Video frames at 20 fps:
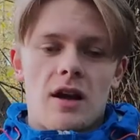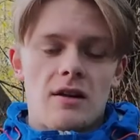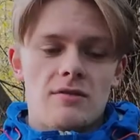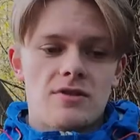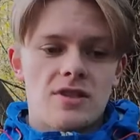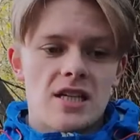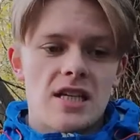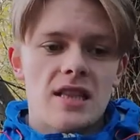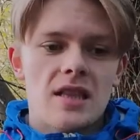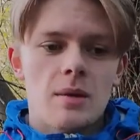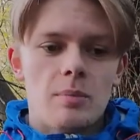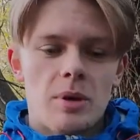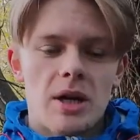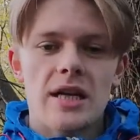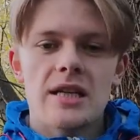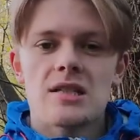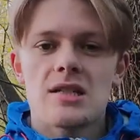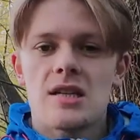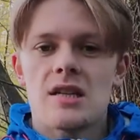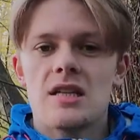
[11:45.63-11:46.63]
I've seen the
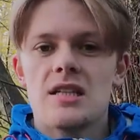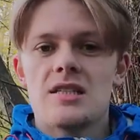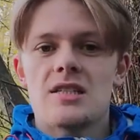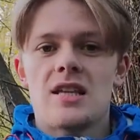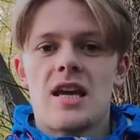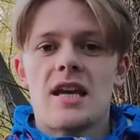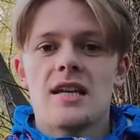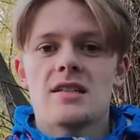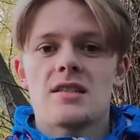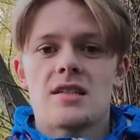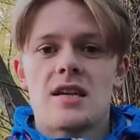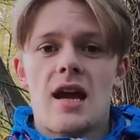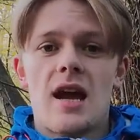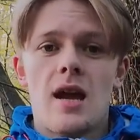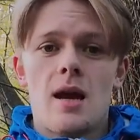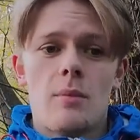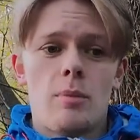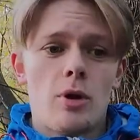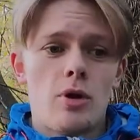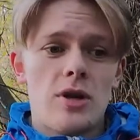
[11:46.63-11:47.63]
price of these tents
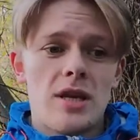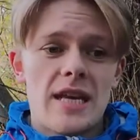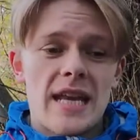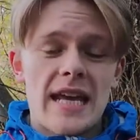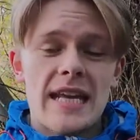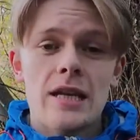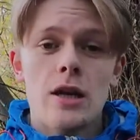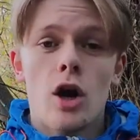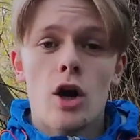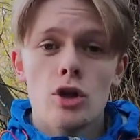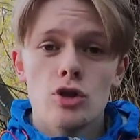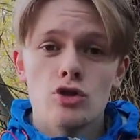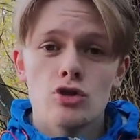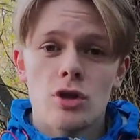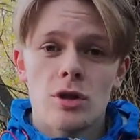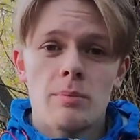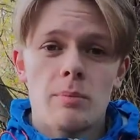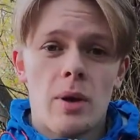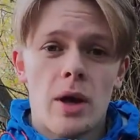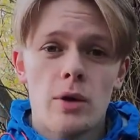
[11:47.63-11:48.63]
hit about
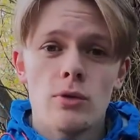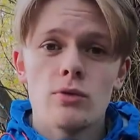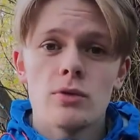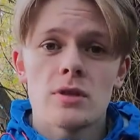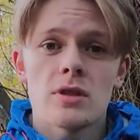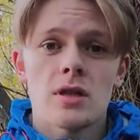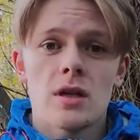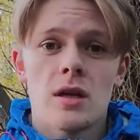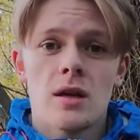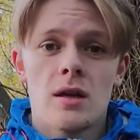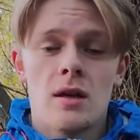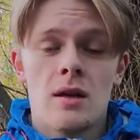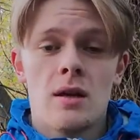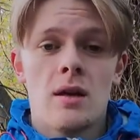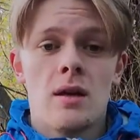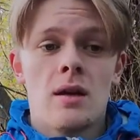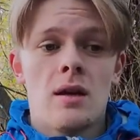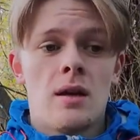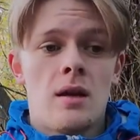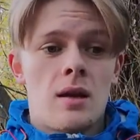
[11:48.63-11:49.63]
£900.
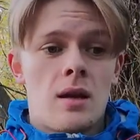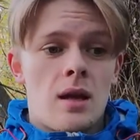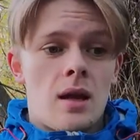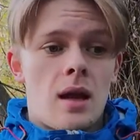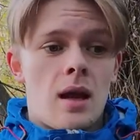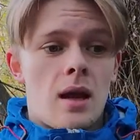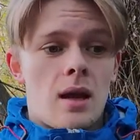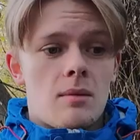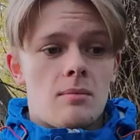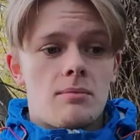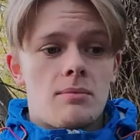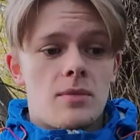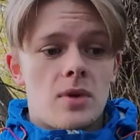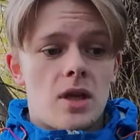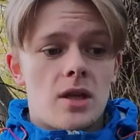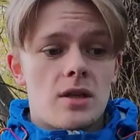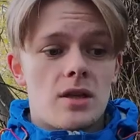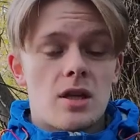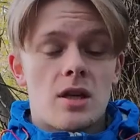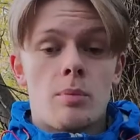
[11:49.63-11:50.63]

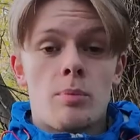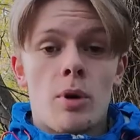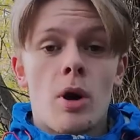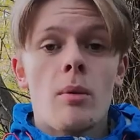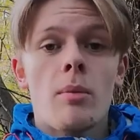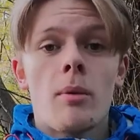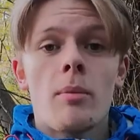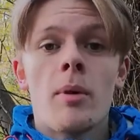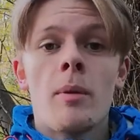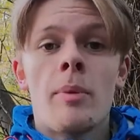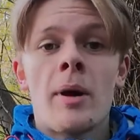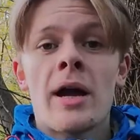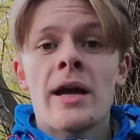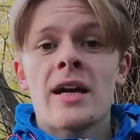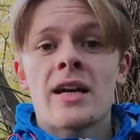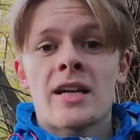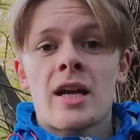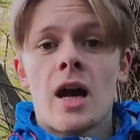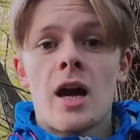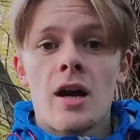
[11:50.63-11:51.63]
You could probably buy
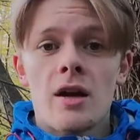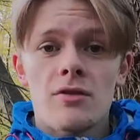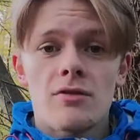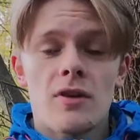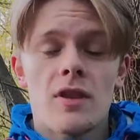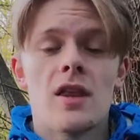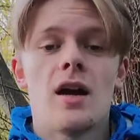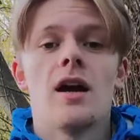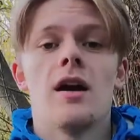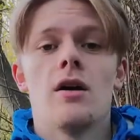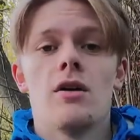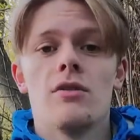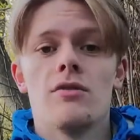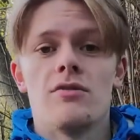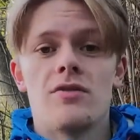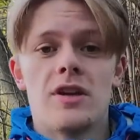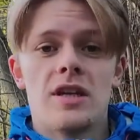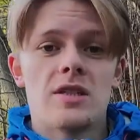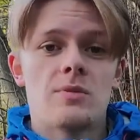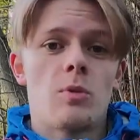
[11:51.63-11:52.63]
a car for that on
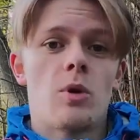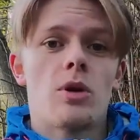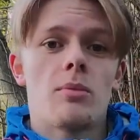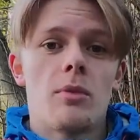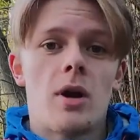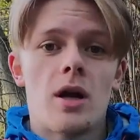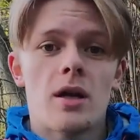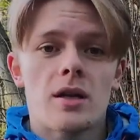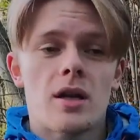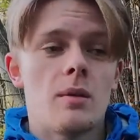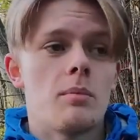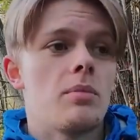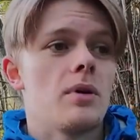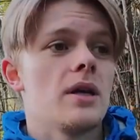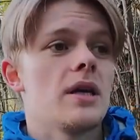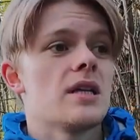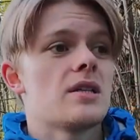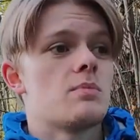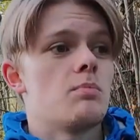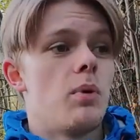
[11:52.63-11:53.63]
Facebook
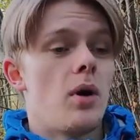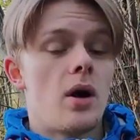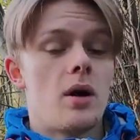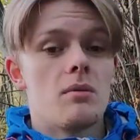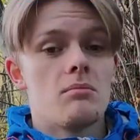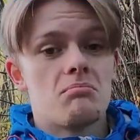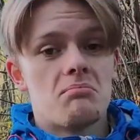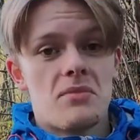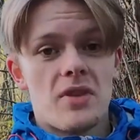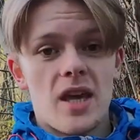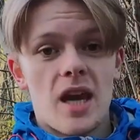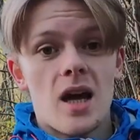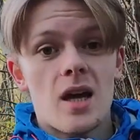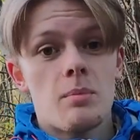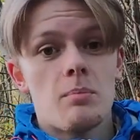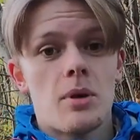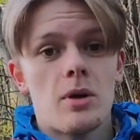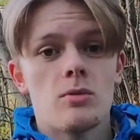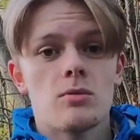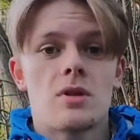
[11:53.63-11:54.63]
Marketplace, but they are
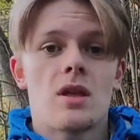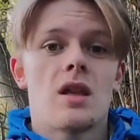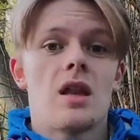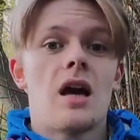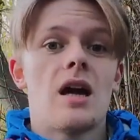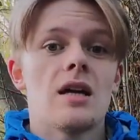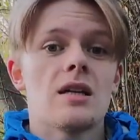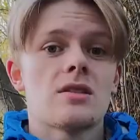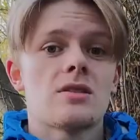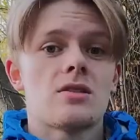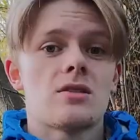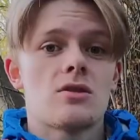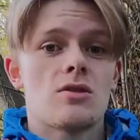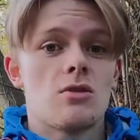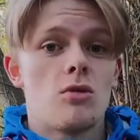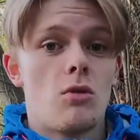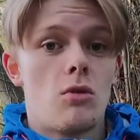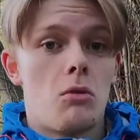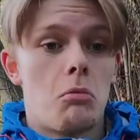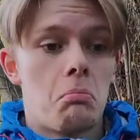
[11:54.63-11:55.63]
built to last,
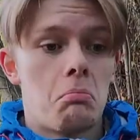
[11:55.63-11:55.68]
so.